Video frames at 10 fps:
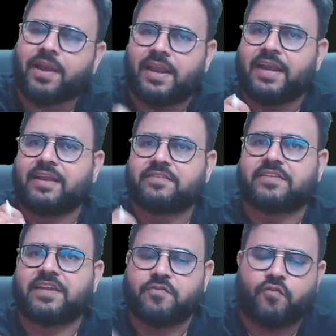
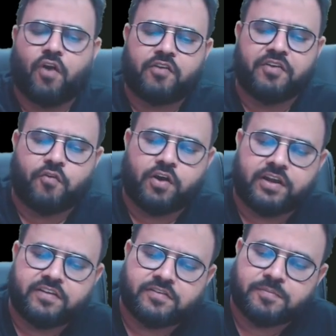industry, what we want
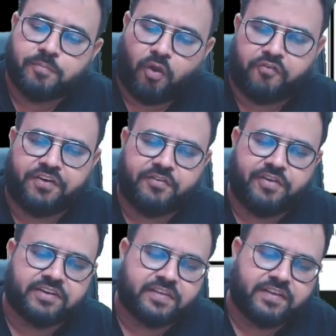is profit, we
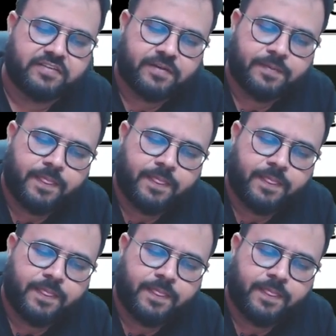are saying, sir.